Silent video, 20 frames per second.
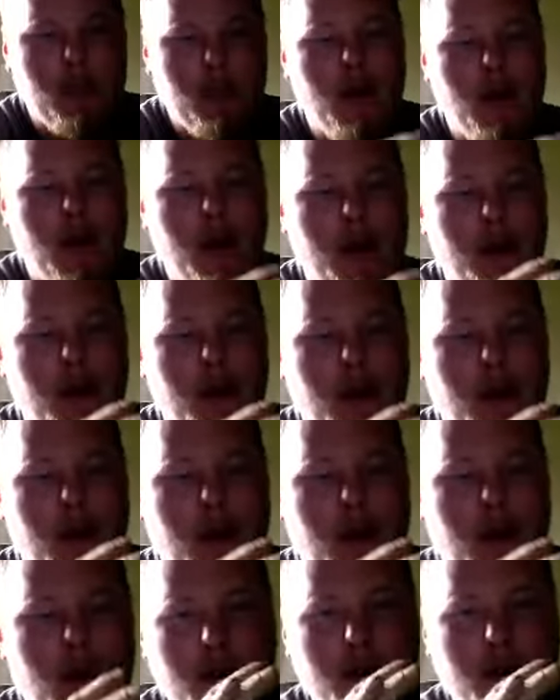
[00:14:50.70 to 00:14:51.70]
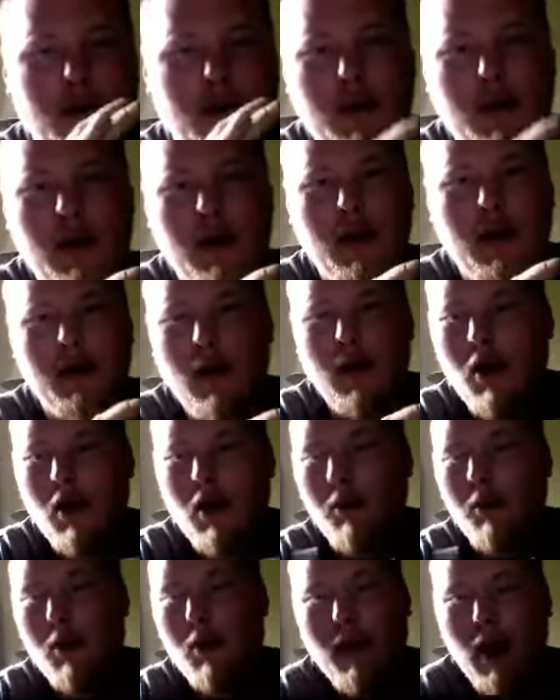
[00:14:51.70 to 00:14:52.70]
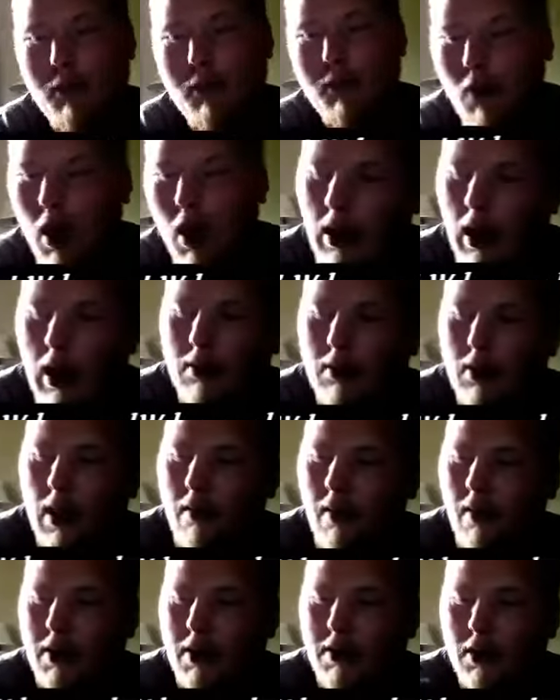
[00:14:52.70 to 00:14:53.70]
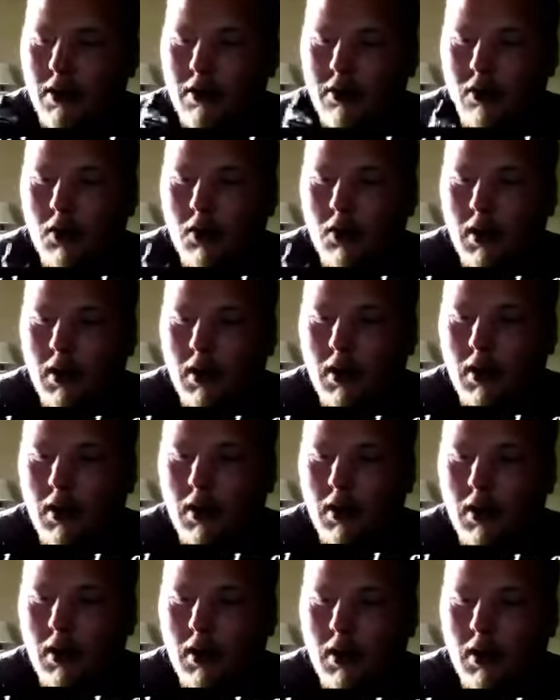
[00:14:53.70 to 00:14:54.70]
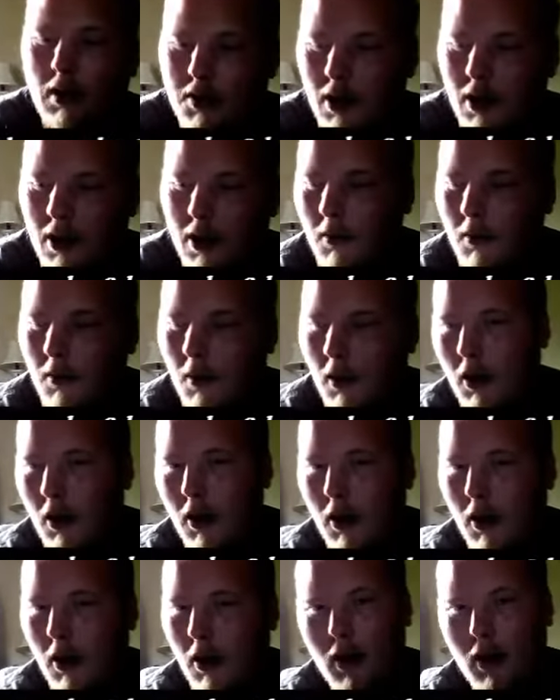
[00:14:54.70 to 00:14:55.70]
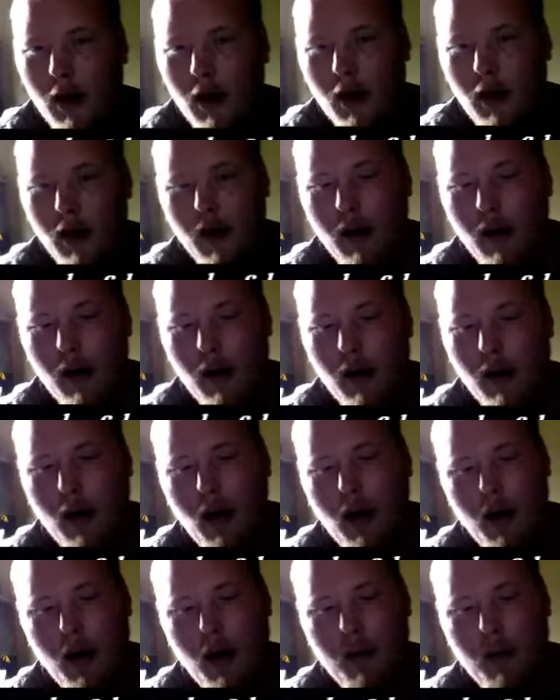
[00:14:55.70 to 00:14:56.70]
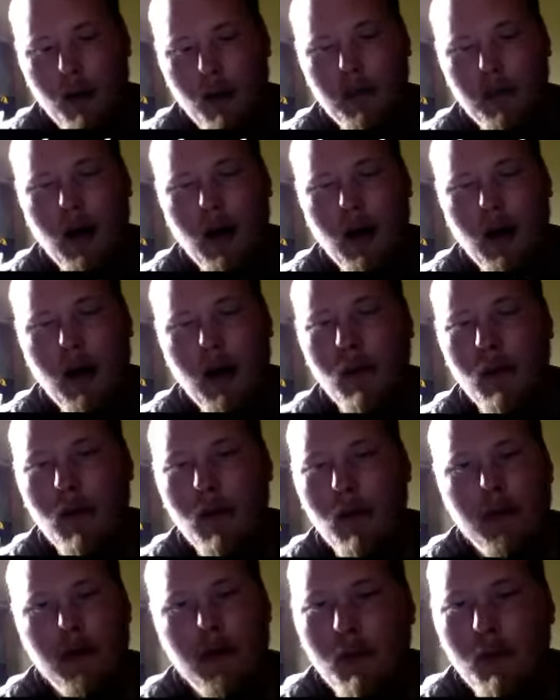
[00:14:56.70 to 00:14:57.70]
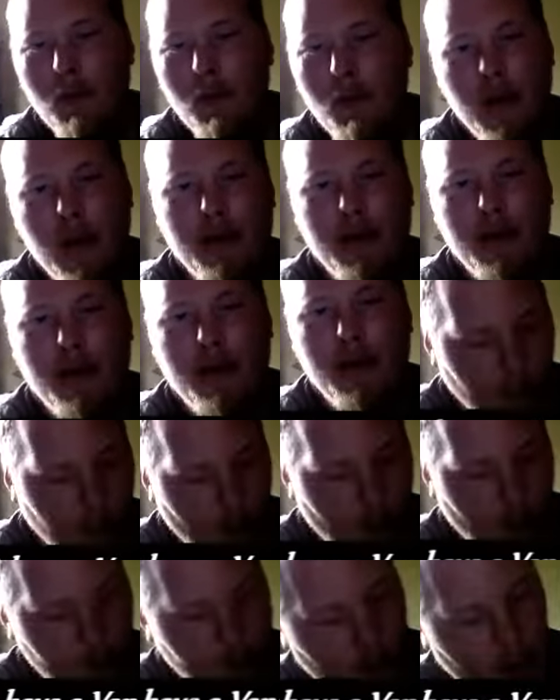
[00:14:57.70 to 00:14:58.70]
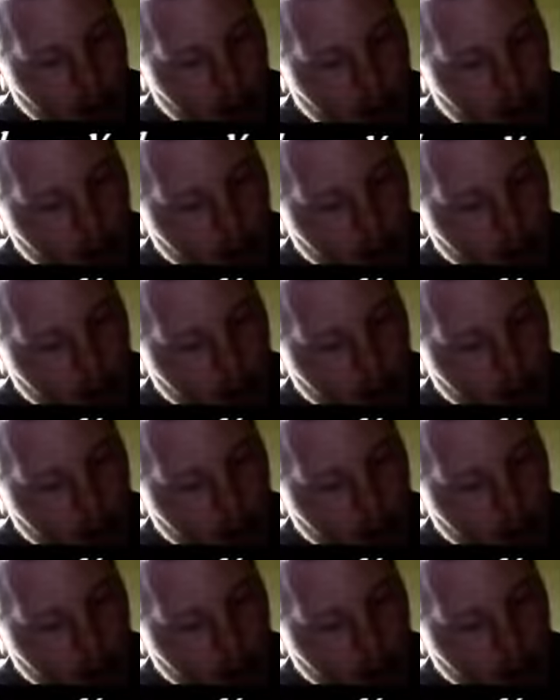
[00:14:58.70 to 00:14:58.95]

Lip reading: there and be able to vape right, and not have to have excess juice that tastes like shit. You know, I'm not much of a mixer person when it comes to